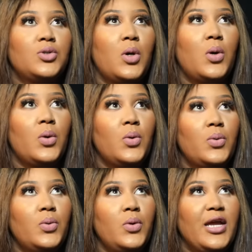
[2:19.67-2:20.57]

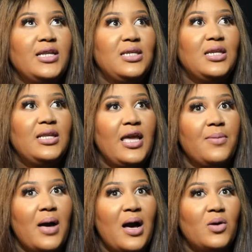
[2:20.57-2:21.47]
So it
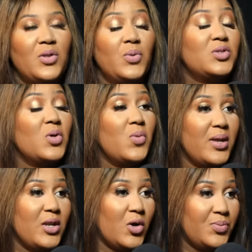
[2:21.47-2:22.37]
did came out. There were
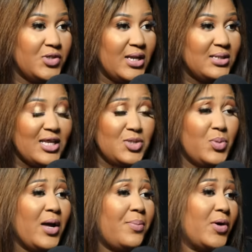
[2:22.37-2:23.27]
so many objects.
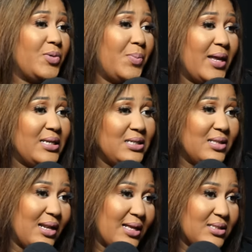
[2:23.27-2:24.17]
I spoke about
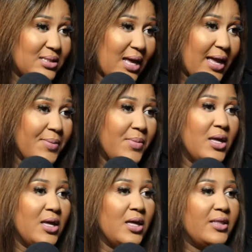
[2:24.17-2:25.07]
money the last
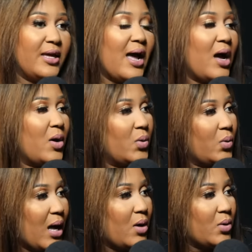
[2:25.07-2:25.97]
time, that
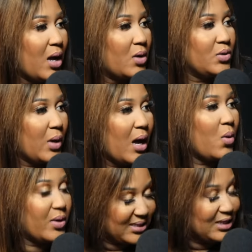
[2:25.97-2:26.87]
how
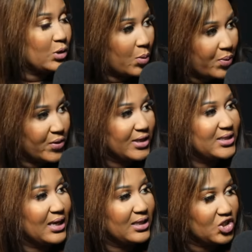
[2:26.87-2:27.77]
was it
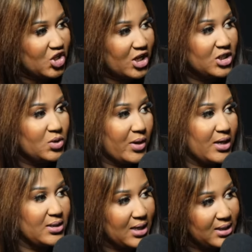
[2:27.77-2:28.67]
operating in the
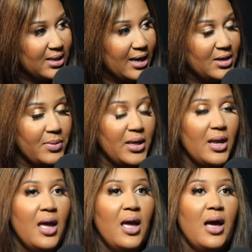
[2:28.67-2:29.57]
church when it's inside
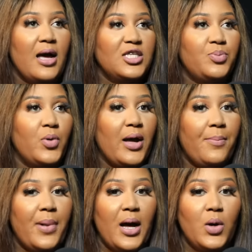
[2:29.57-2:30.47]
me. I
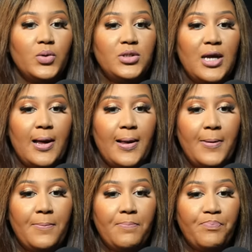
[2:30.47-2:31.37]
spoke about
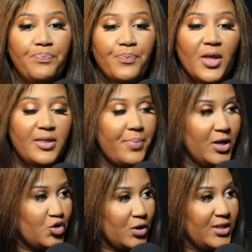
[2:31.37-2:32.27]

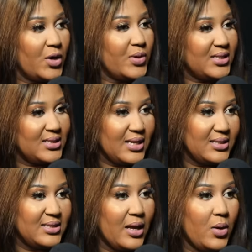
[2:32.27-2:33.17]
the battery that was a
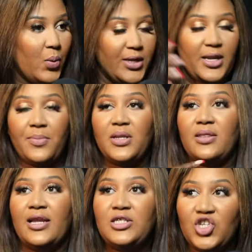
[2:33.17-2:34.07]
sensor. When
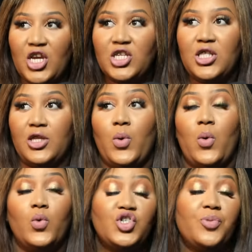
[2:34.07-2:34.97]
I'm in that church
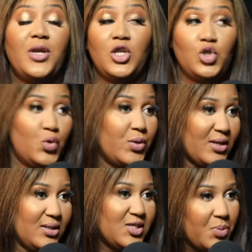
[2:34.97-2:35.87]
that we're worshiping in
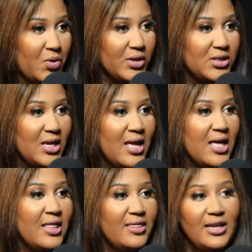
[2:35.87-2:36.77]
truth and in spirit,
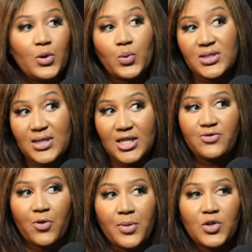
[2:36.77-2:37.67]
then it will
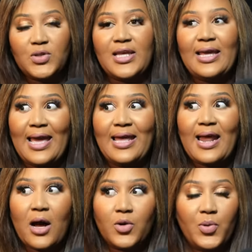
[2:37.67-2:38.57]
sense for me to say,
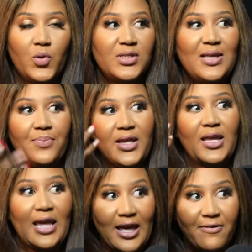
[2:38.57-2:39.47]
get out, because
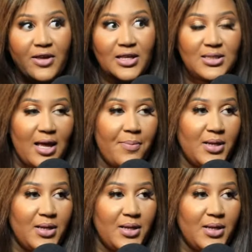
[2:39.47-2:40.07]
something heavy is